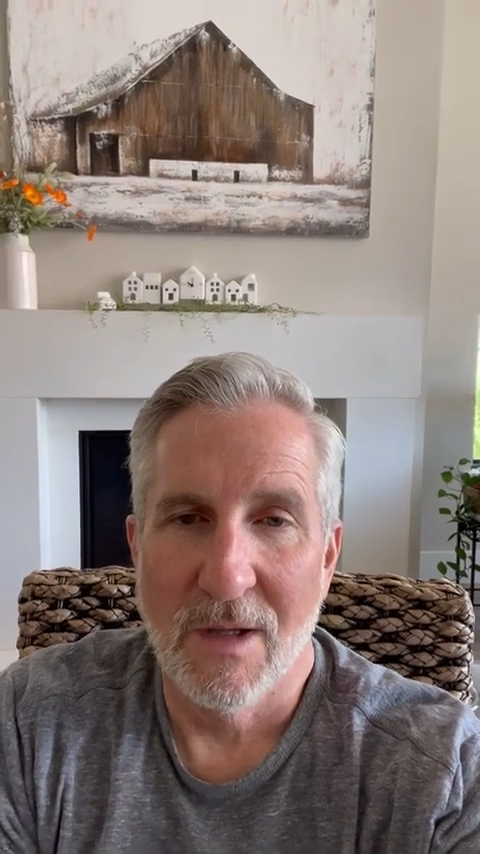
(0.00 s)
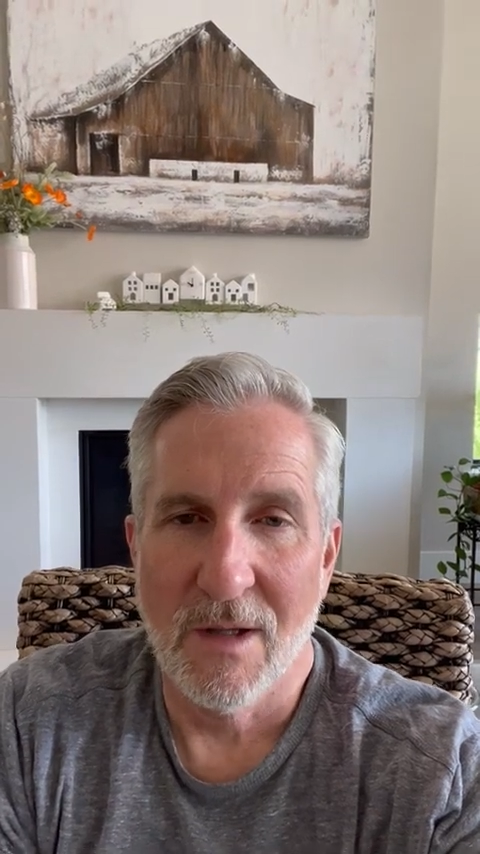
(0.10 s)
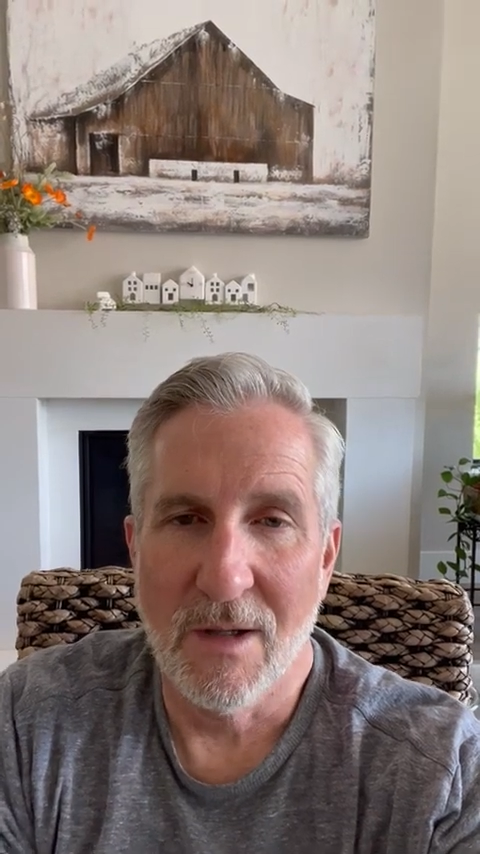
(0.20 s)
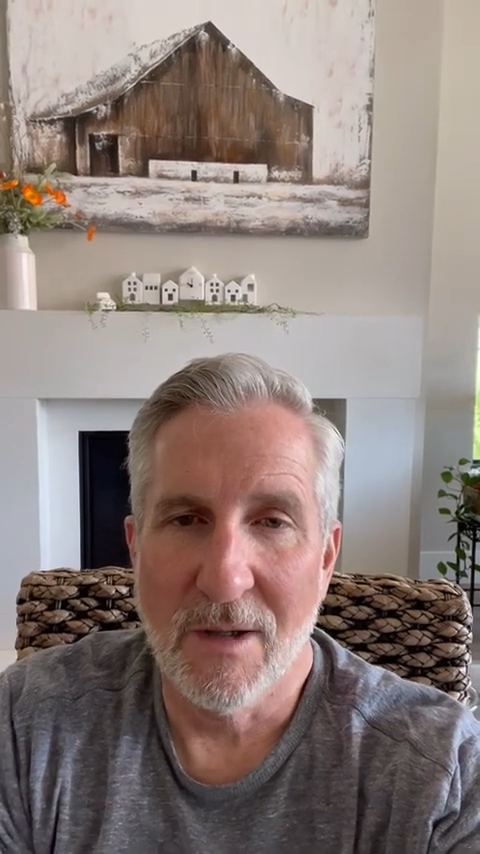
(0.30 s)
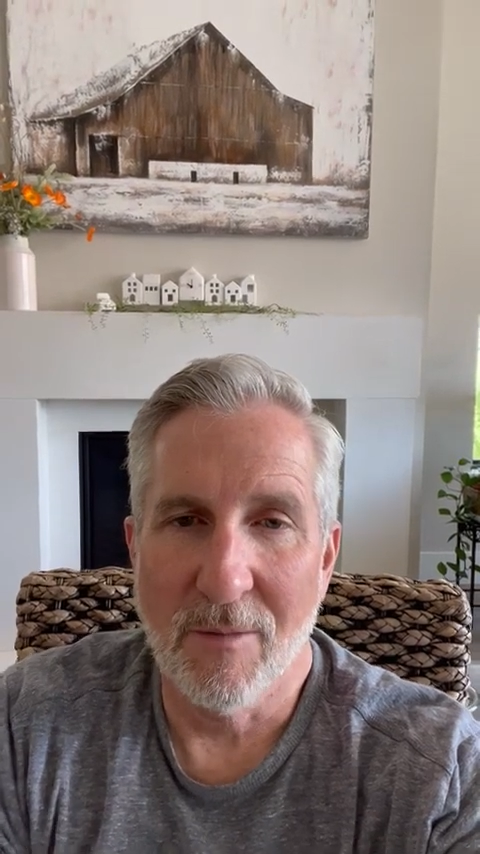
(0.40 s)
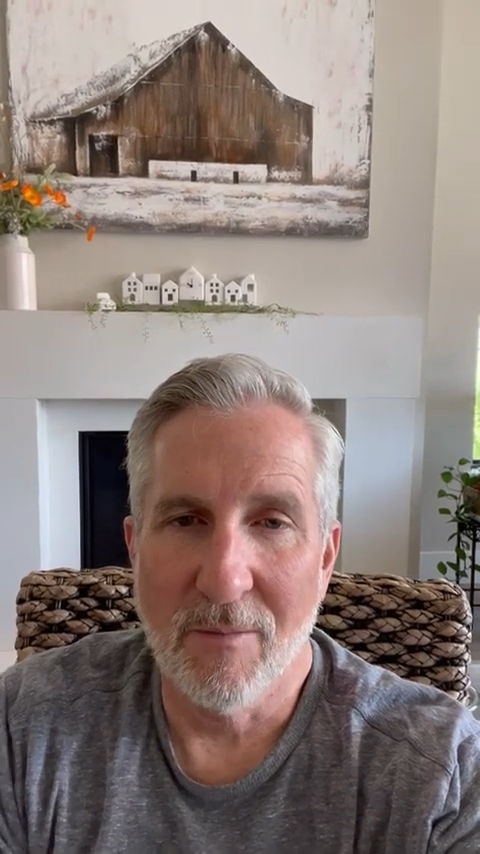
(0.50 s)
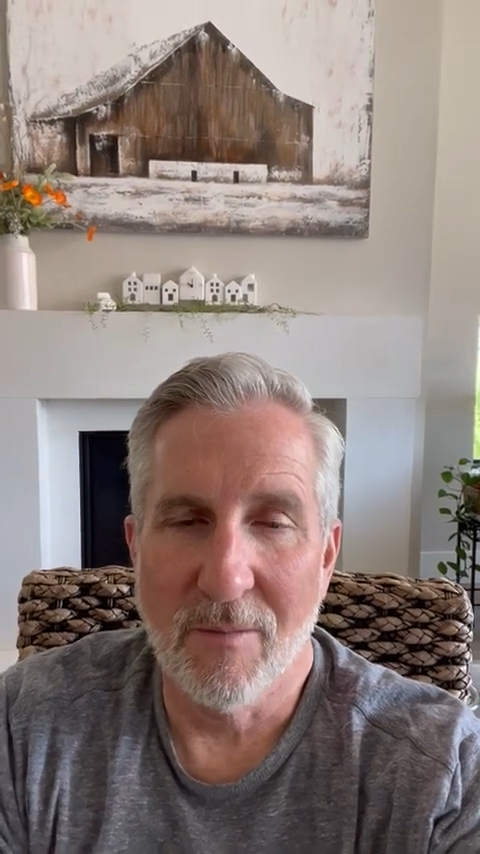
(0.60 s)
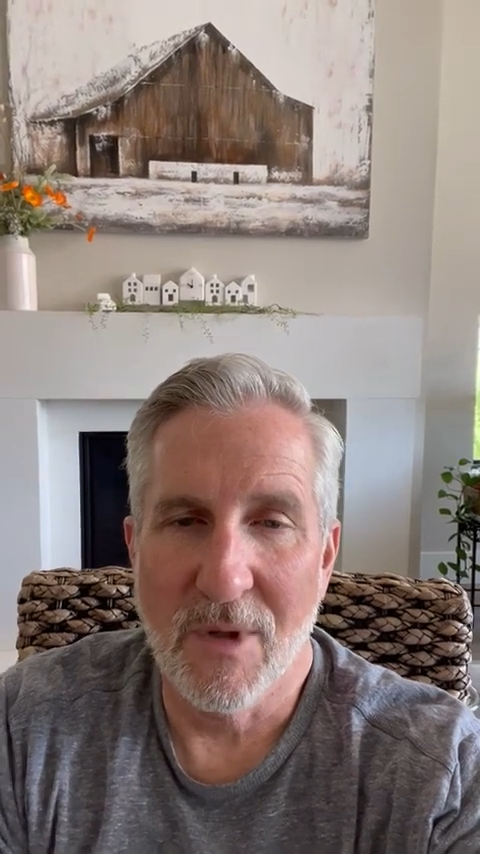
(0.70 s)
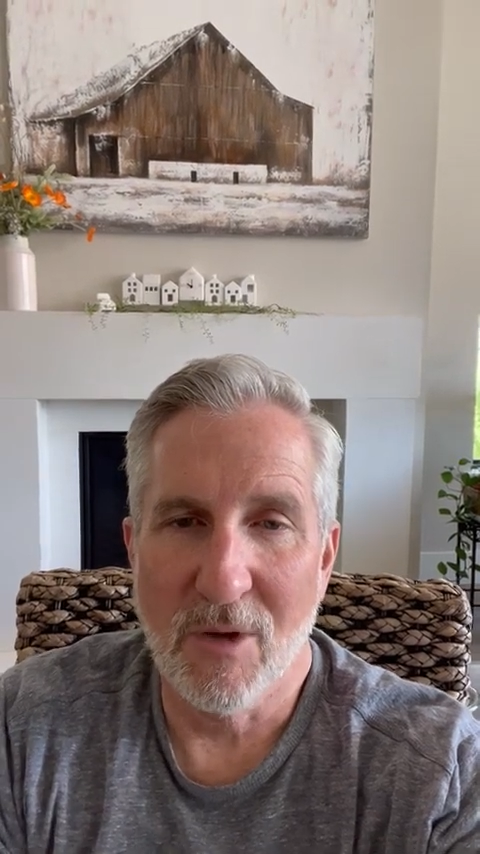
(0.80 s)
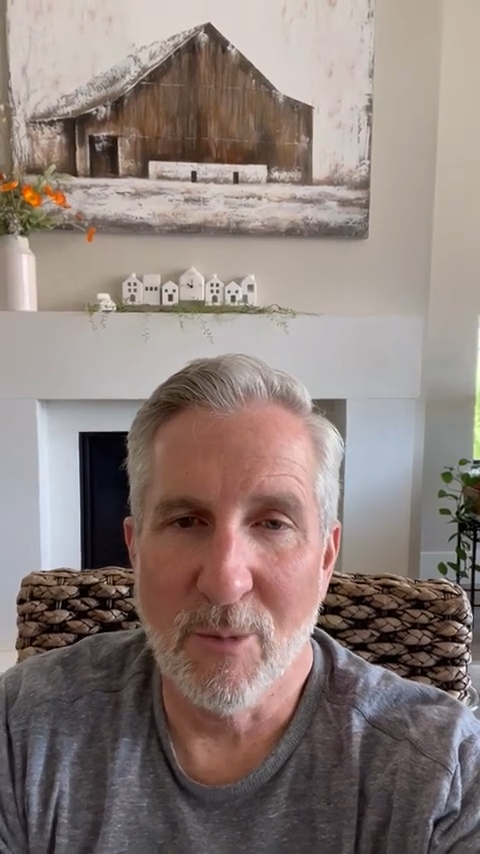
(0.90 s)

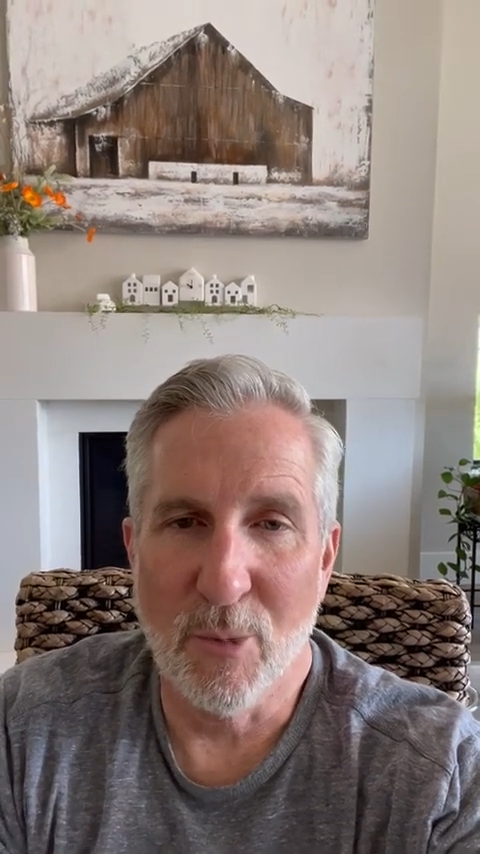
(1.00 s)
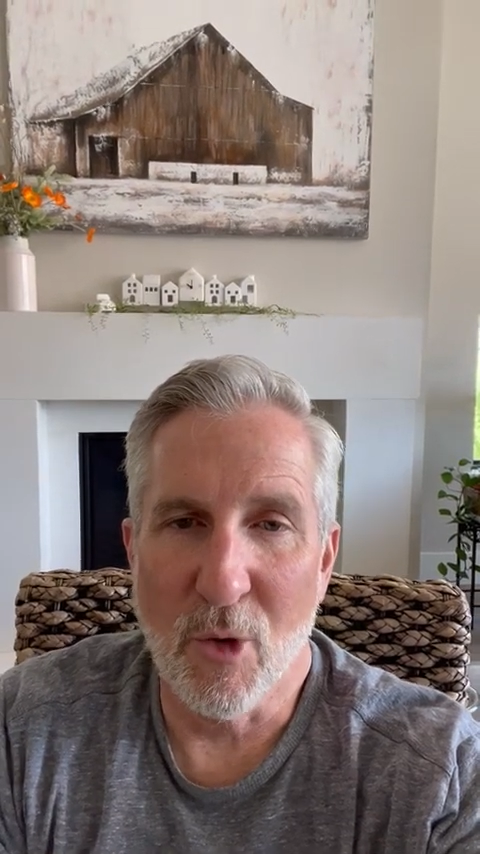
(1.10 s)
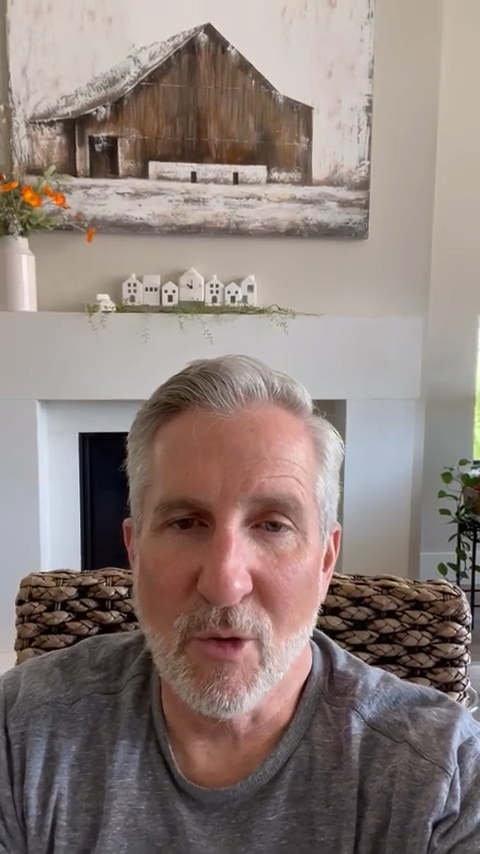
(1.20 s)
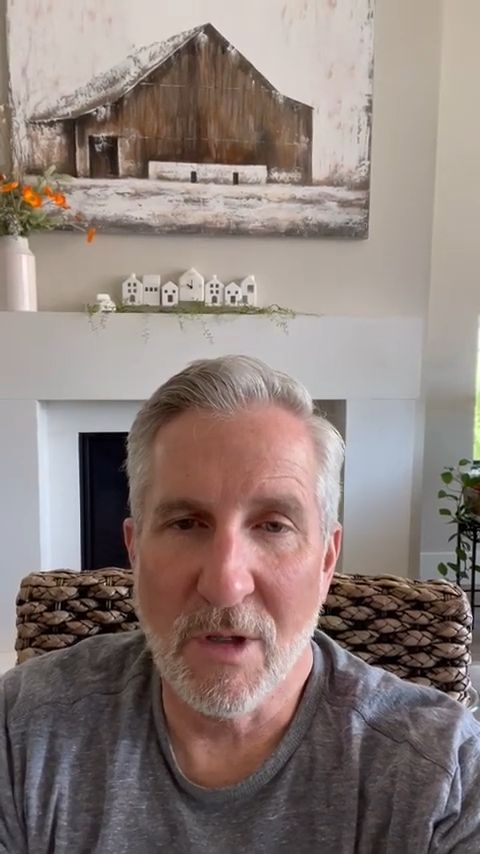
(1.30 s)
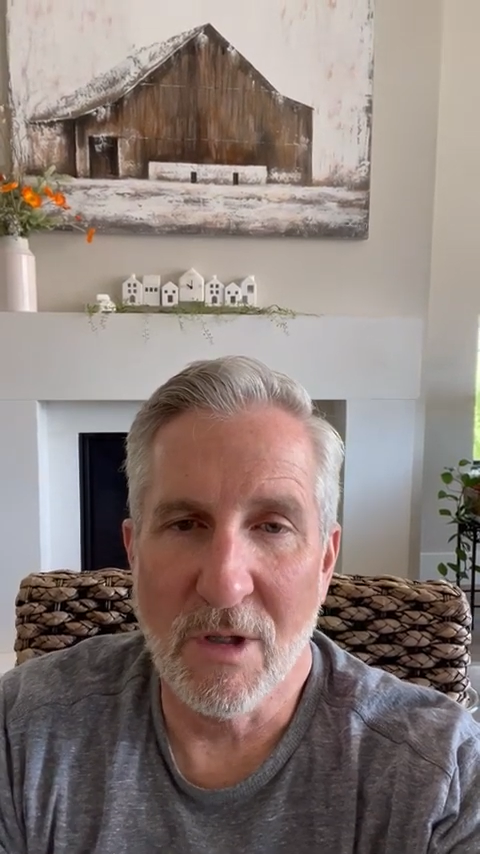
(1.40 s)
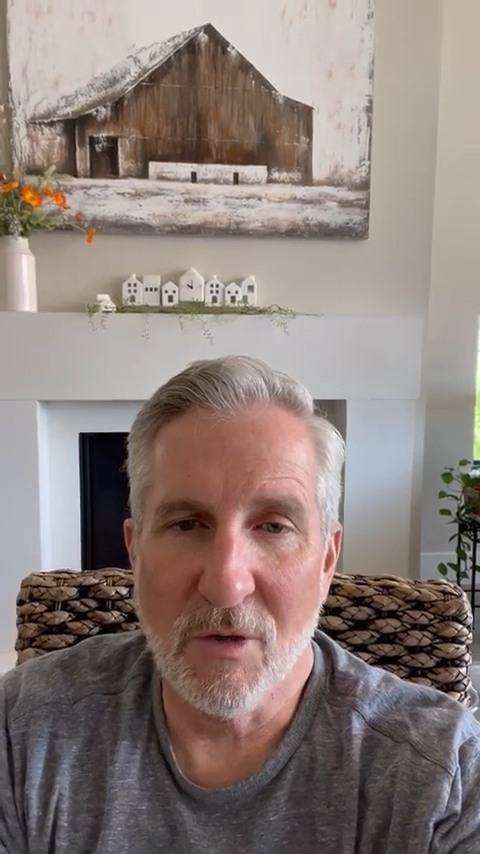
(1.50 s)
um, either broken